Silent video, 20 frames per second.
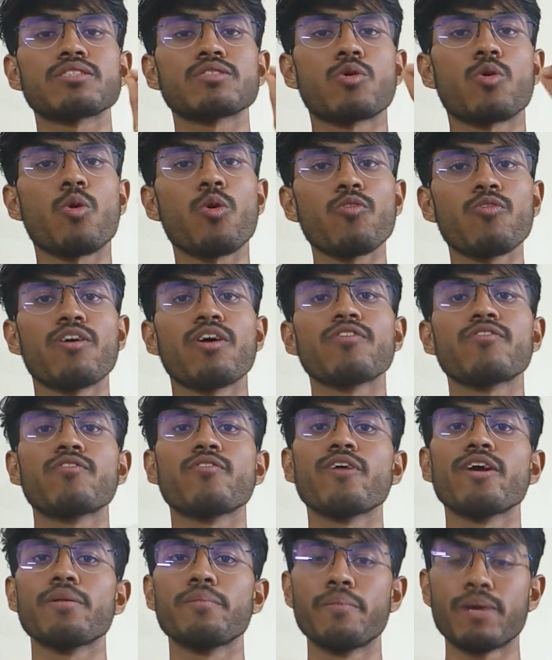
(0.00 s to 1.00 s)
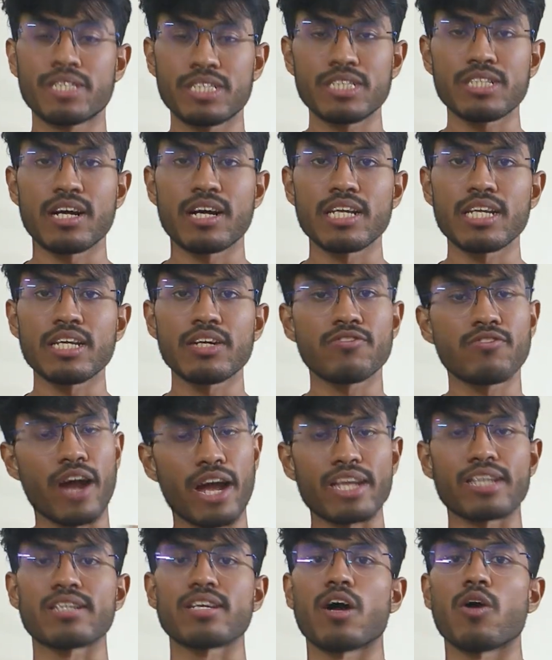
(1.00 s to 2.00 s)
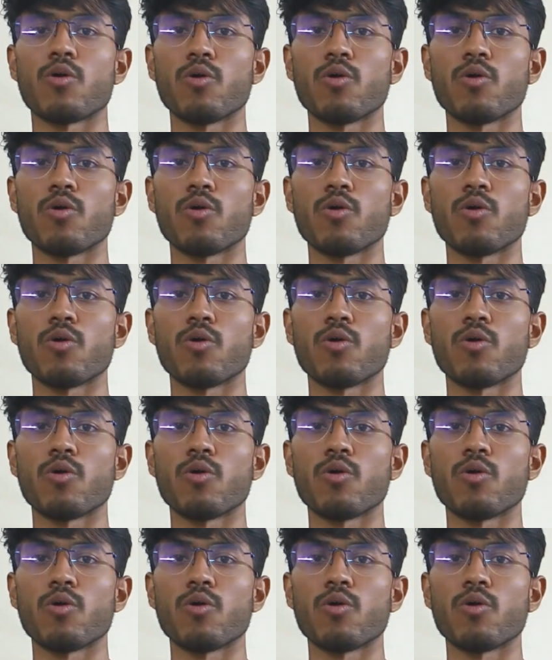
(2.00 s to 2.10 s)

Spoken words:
over fluid machinery right now.